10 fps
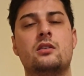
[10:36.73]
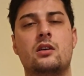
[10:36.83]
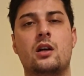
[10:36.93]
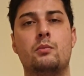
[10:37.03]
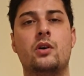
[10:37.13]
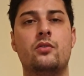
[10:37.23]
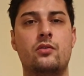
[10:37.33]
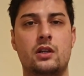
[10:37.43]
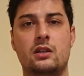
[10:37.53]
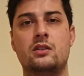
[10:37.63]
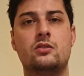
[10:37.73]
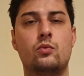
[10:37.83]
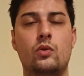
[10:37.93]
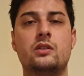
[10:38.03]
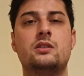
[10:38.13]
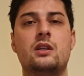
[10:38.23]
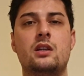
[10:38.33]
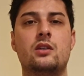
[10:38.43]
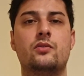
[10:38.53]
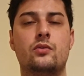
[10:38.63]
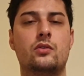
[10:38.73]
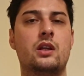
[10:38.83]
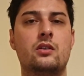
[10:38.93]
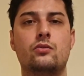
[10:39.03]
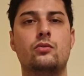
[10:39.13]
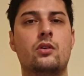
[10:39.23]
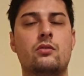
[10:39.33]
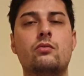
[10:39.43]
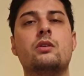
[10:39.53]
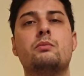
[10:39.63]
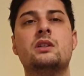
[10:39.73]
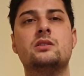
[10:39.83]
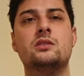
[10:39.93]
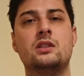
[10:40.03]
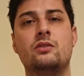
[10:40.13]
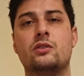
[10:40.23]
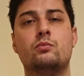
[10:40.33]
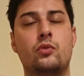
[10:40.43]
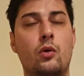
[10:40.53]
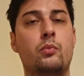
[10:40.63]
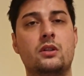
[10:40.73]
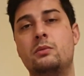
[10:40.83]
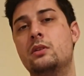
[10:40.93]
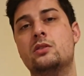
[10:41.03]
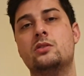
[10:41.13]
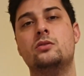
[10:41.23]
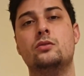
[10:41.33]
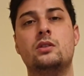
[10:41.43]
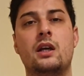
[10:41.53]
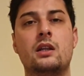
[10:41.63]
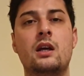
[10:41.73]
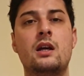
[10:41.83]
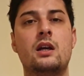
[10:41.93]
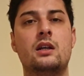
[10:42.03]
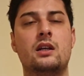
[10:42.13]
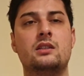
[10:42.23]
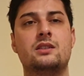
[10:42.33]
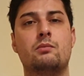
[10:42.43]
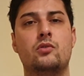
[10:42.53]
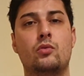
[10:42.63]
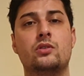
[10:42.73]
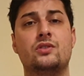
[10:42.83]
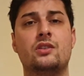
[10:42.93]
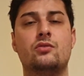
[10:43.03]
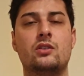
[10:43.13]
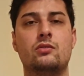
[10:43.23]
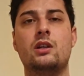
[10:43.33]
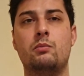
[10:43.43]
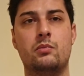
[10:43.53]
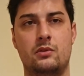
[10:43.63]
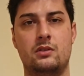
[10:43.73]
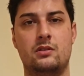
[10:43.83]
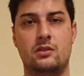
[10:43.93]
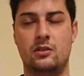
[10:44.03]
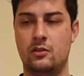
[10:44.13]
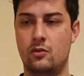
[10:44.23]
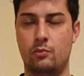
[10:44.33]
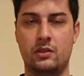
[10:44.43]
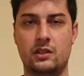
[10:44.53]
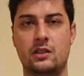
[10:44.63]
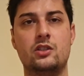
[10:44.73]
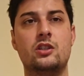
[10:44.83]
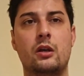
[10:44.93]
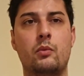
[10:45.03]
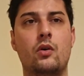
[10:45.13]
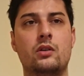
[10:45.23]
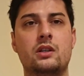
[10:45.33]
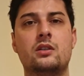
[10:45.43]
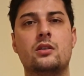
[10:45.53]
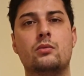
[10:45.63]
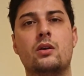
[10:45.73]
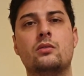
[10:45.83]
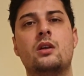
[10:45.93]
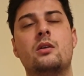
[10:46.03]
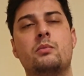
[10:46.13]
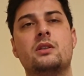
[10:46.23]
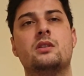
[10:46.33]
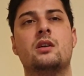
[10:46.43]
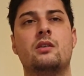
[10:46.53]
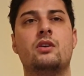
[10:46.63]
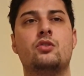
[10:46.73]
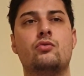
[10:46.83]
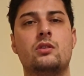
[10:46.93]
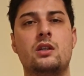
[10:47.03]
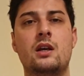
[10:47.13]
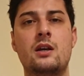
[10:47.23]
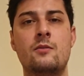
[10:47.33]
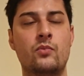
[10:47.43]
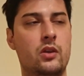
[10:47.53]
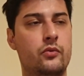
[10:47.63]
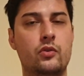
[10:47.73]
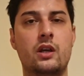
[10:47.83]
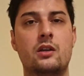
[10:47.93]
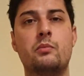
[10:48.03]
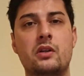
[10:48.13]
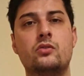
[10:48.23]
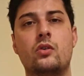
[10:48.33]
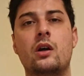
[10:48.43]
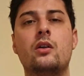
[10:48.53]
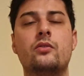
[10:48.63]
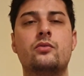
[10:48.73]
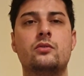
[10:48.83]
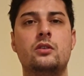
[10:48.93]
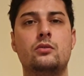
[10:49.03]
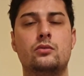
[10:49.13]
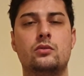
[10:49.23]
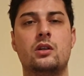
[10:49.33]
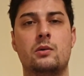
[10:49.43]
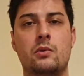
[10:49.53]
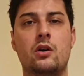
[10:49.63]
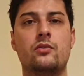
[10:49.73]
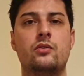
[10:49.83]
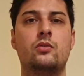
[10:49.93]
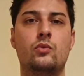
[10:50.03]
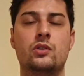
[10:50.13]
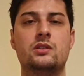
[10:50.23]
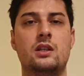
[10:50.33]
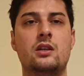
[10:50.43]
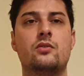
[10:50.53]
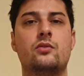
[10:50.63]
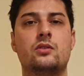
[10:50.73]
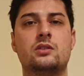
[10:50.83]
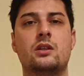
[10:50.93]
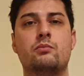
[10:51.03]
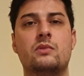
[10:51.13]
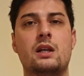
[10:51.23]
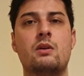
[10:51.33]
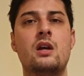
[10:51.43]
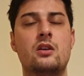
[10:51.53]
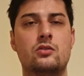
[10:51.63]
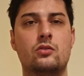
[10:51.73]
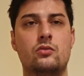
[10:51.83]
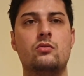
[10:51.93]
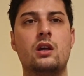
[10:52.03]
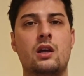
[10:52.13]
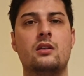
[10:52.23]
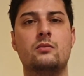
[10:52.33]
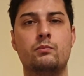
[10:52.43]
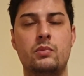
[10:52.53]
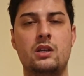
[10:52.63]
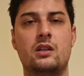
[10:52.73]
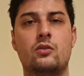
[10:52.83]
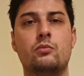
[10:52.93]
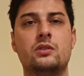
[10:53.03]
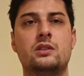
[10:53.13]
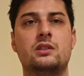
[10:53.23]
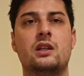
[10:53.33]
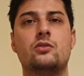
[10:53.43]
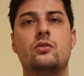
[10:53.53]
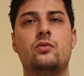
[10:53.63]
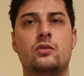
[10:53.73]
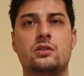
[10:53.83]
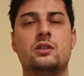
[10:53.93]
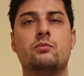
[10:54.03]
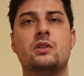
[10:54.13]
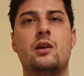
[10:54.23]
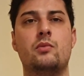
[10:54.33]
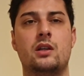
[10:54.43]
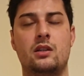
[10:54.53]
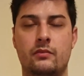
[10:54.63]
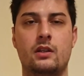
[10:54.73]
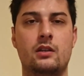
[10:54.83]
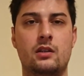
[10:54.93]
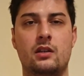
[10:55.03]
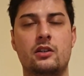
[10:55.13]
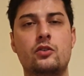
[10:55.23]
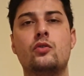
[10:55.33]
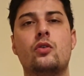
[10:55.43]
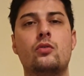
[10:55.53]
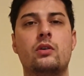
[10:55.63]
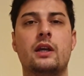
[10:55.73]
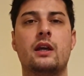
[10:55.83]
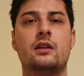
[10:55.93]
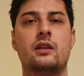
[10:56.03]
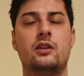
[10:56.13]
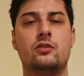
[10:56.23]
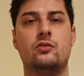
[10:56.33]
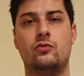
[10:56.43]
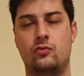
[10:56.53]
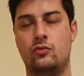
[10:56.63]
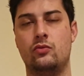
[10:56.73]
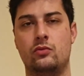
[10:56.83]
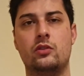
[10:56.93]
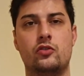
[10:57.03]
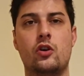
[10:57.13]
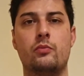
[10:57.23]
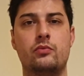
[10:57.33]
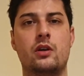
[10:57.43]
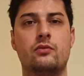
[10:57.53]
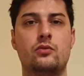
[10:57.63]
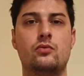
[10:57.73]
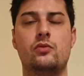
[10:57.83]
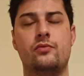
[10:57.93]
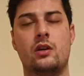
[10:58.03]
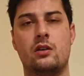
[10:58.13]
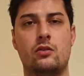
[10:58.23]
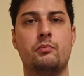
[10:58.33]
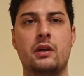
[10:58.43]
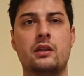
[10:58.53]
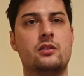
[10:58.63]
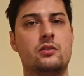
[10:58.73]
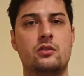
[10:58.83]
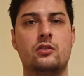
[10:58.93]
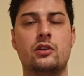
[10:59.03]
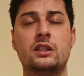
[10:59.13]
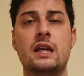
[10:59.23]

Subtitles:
come off at least once a year for like 2 or 3 months. Even pro bodybuilders do that, except the ones that try to keep completely in shape all year around. But eventually, if you care about your health, you come off once a year for some time, so you can be completely natural for some time, and you go again and do the job you have to do if you are a competitor or not.